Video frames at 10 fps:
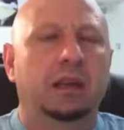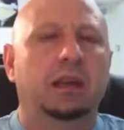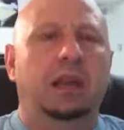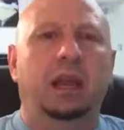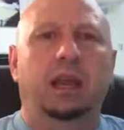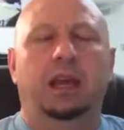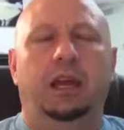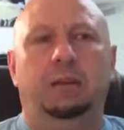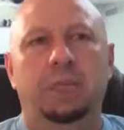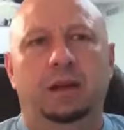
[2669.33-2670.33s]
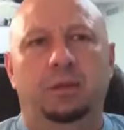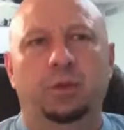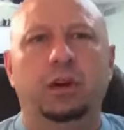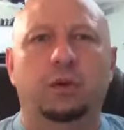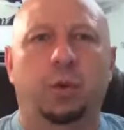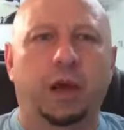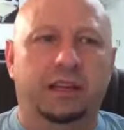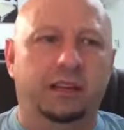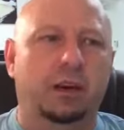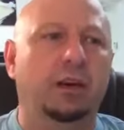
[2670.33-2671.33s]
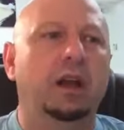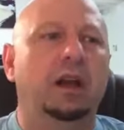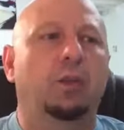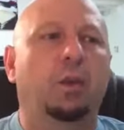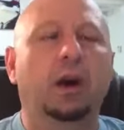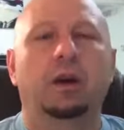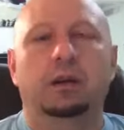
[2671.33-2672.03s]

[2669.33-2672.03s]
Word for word: And real quick, you know, what?